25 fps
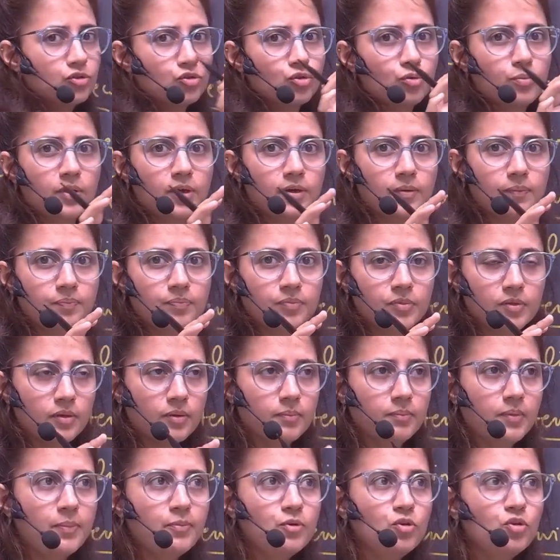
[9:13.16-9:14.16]
resume.
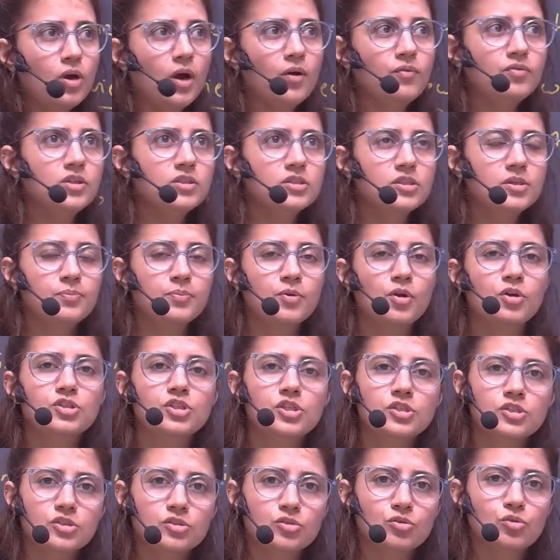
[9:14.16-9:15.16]
Maybe you have done some
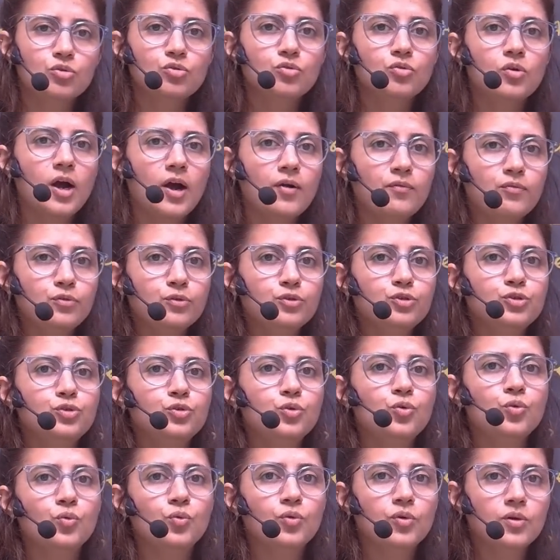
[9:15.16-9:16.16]
projects, so you have to
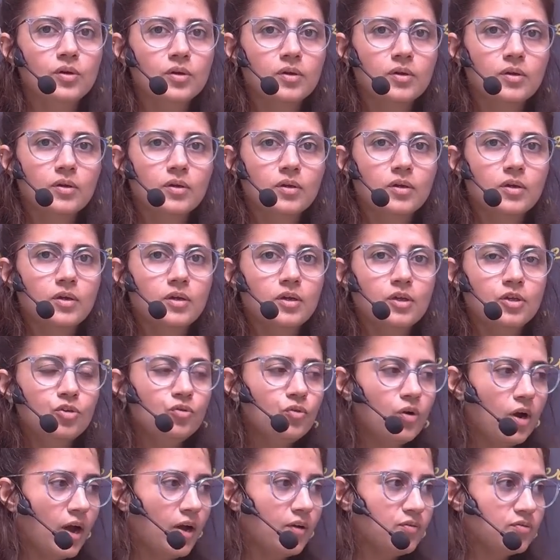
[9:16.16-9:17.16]
show.
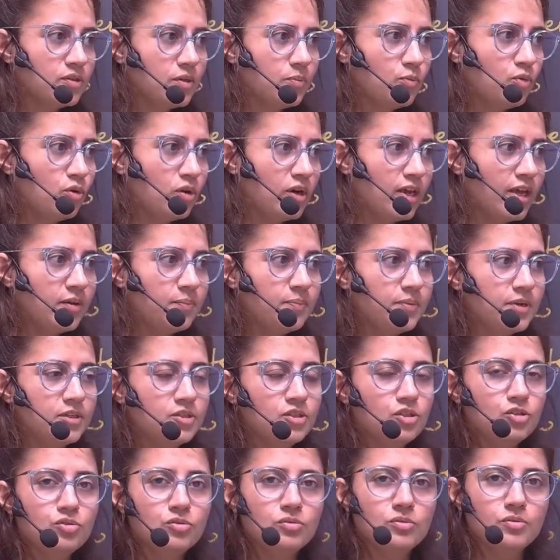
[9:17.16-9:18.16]
You have some online
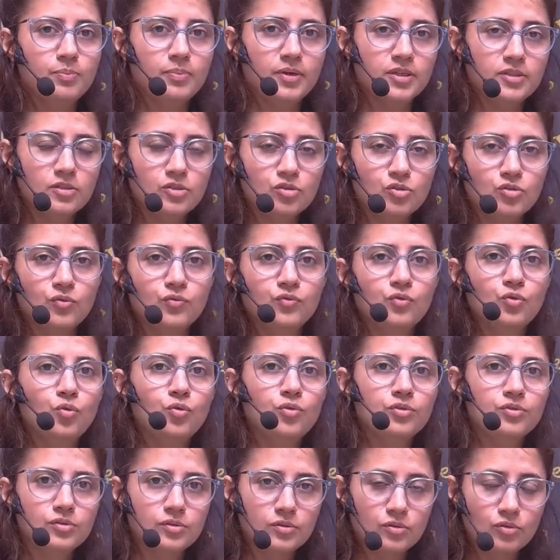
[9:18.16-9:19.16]
presence of
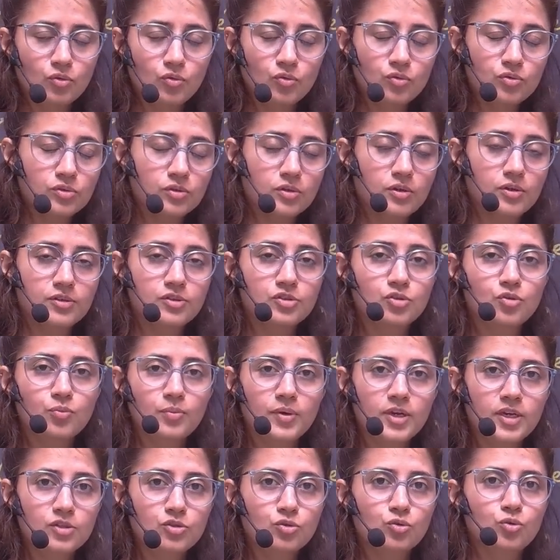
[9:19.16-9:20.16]
those
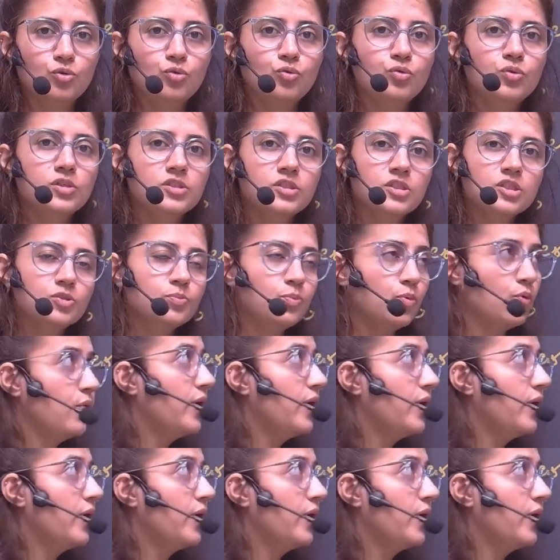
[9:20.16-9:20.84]
resumes, so you can just